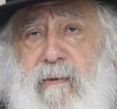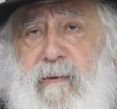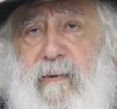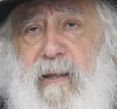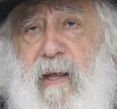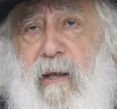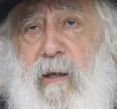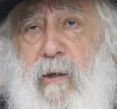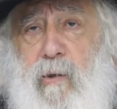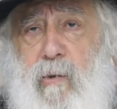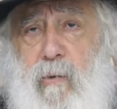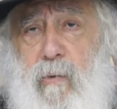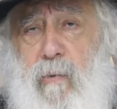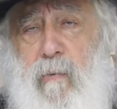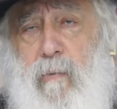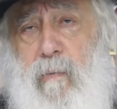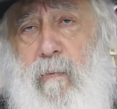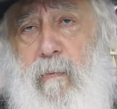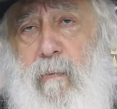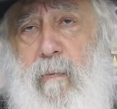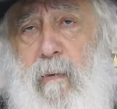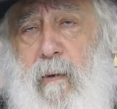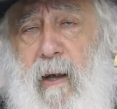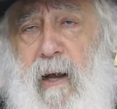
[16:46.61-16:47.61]
thank you,
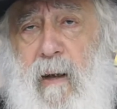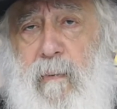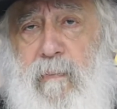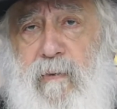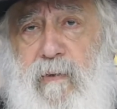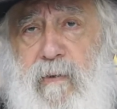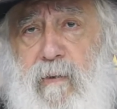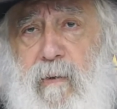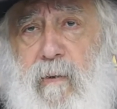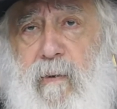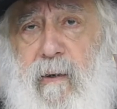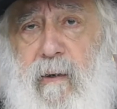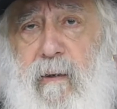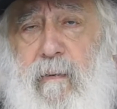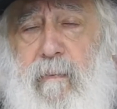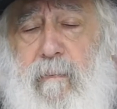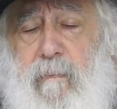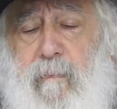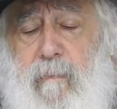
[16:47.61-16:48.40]
I'm sorry.